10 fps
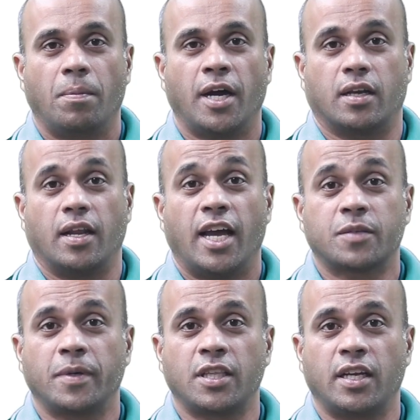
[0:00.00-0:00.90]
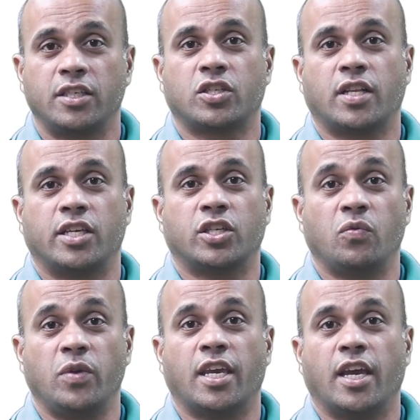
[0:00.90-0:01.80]
But as per the legislation,
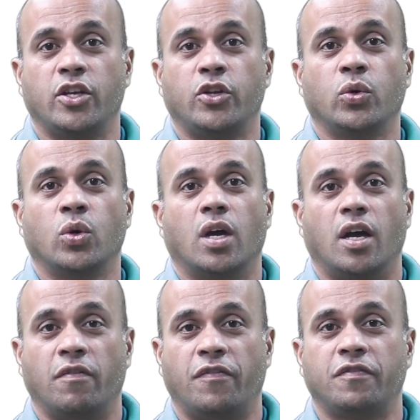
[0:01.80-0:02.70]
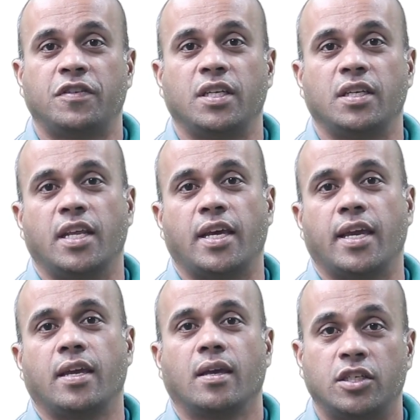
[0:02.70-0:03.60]
we can do a
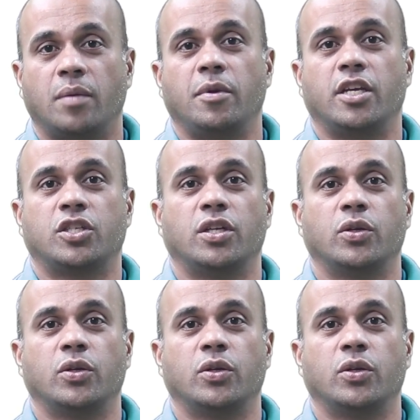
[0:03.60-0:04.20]
15-day termination